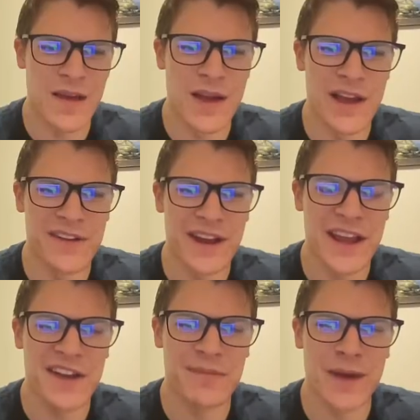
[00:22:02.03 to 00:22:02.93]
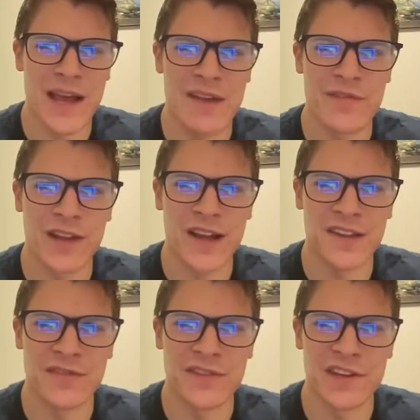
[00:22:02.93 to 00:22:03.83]
I changed my
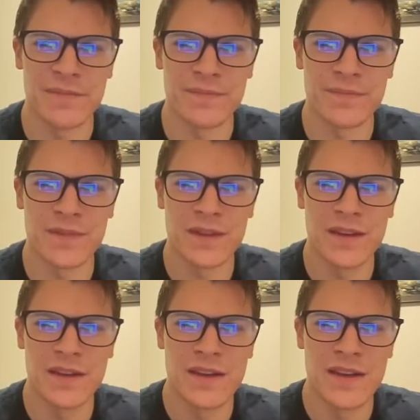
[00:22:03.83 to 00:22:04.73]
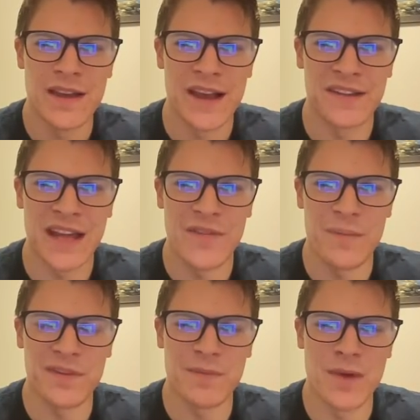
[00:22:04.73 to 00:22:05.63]
philosophy. I save
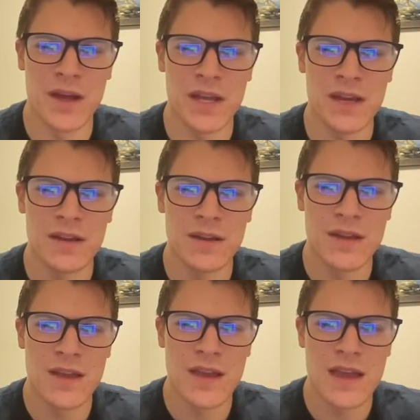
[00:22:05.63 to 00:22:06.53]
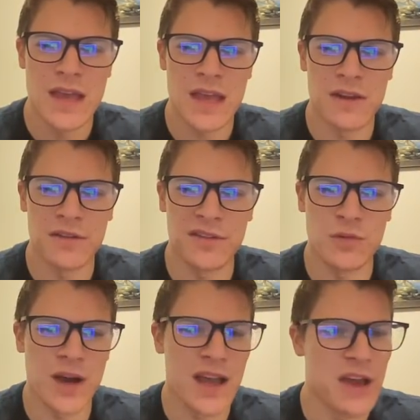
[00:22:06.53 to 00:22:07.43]
up some money and you'll see
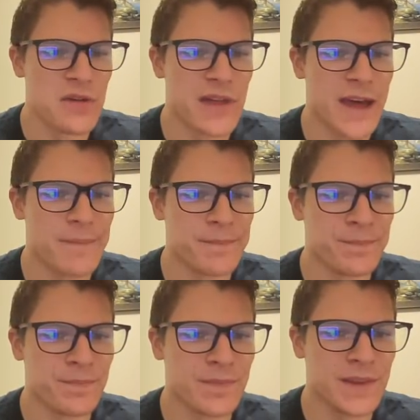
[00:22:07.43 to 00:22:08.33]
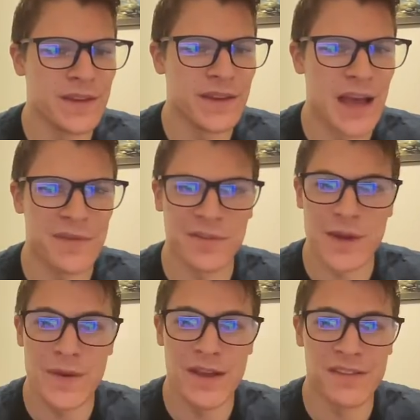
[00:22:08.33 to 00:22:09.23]
why I do that. Captures
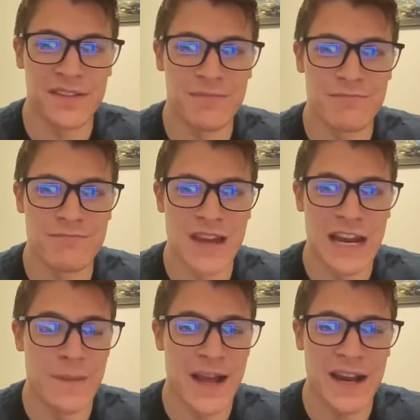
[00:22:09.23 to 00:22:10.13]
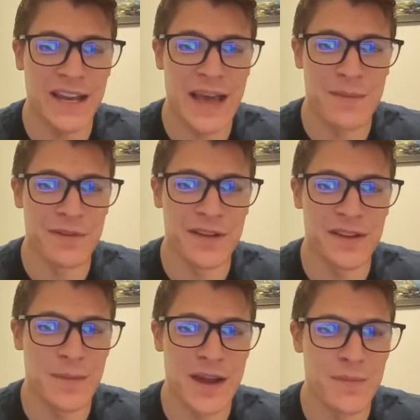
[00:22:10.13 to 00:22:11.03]
my base. And I'm not going to capture
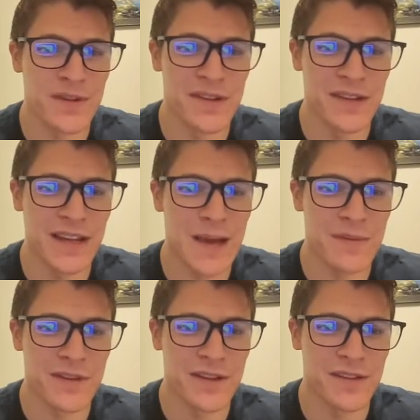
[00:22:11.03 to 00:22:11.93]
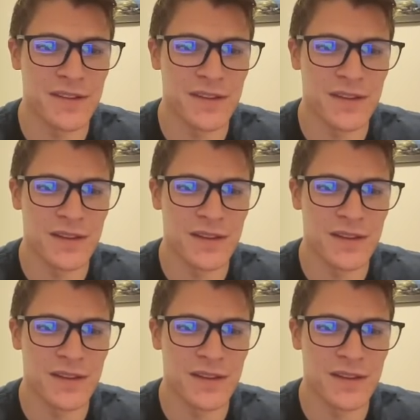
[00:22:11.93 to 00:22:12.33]
his. I'm not in position to capture his.